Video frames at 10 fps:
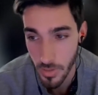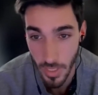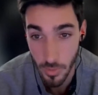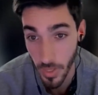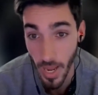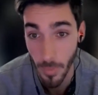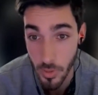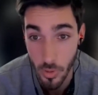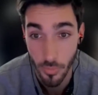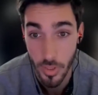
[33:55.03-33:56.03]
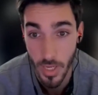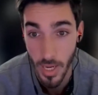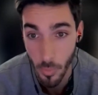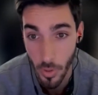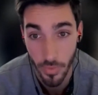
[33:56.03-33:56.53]
That's what happens over
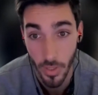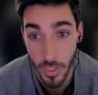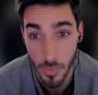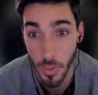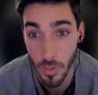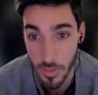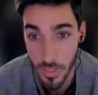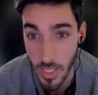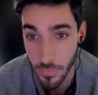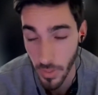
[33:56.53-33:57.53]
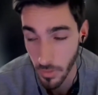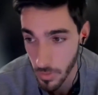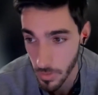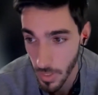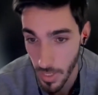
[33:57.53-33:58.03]
time with very experienced SaaS
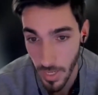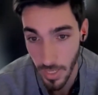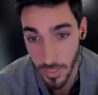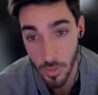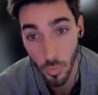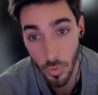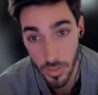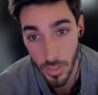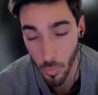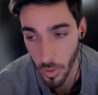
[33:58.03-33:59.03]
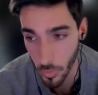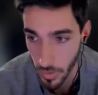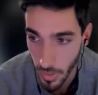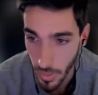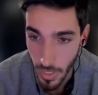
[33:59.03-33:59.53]
founders. And that's the ones that I work with.
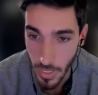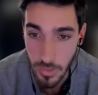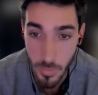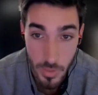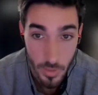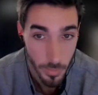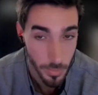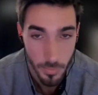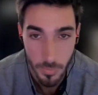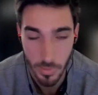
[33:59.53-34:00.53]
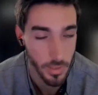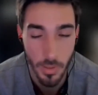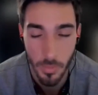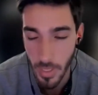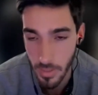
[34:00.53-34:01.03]
In terms of
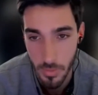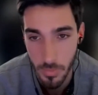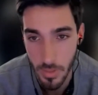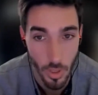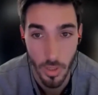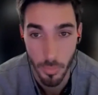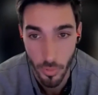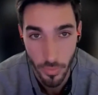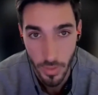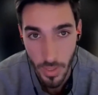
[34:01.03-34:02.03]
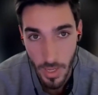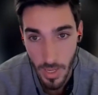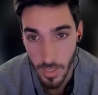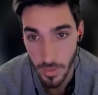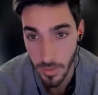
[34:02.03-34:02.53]
senior management not approving,
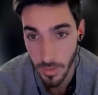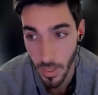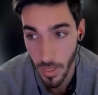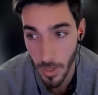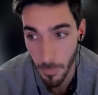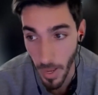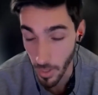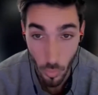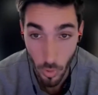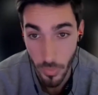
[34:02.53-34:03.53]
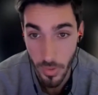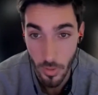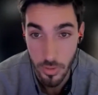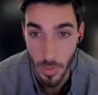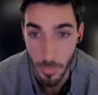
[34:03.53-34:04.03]
I don't work with
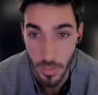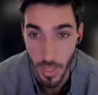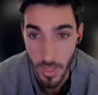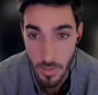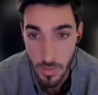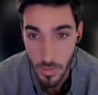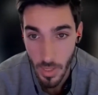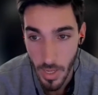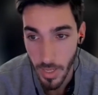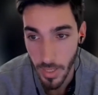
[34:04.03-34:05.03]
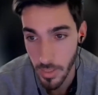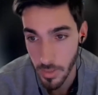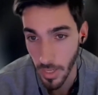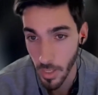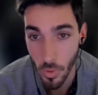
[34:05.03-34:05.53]
those type of clients because
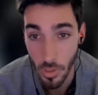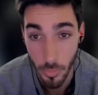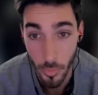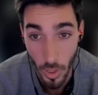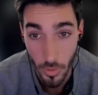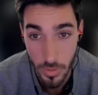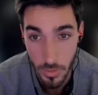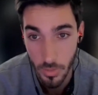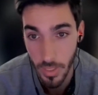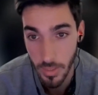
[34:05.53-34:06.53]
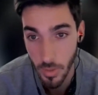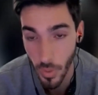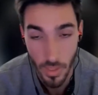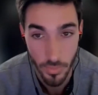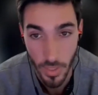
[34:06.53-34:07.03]
I don't want bureaucracy to get in the
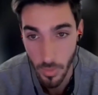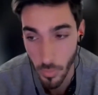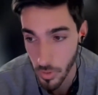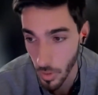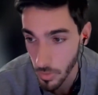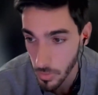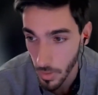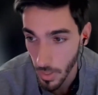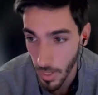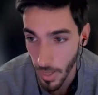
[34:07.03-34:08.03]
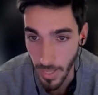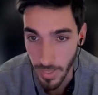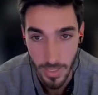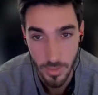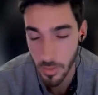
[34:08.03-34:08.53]
way of getting results. And
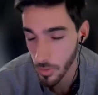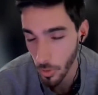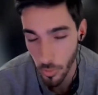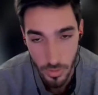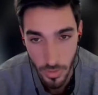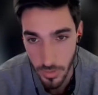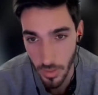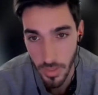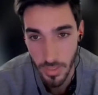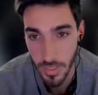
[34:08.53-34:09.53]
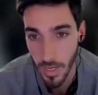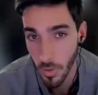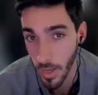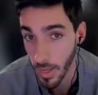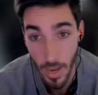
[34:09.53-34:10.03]
that just slows the entire thing
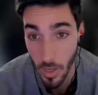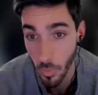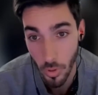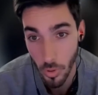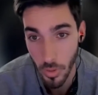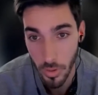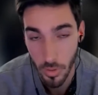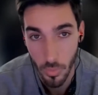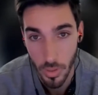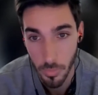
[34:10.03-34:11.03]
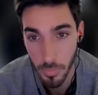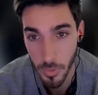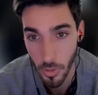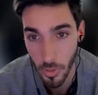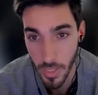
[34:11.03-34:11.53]
down. And I don't work with
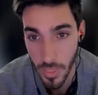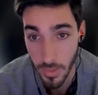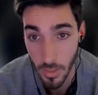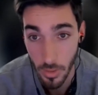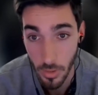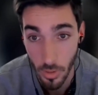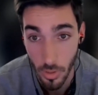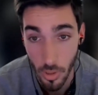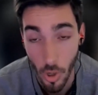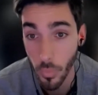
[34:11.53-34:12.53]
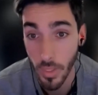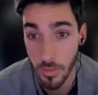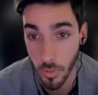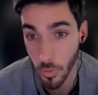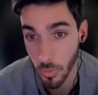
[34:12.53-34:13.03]
people like that they're not willing
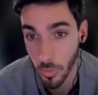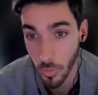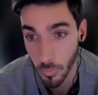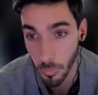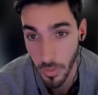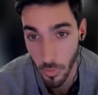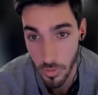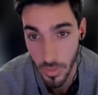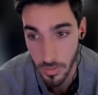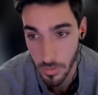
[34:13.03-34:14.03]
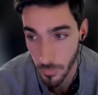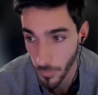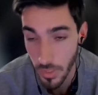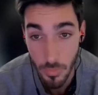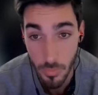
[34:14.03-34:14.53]
to make those tests.
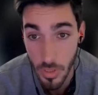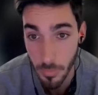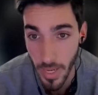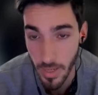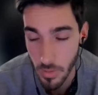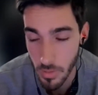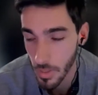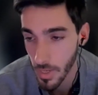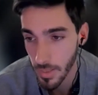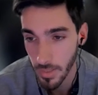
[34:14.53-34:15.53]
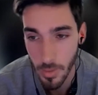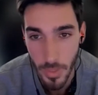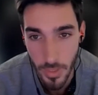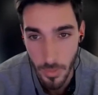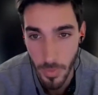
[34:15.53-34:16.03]
In terms of the patterns, there are a
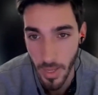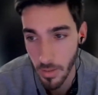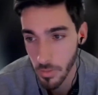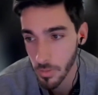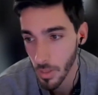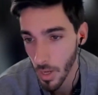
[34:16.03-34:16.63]
million patterns.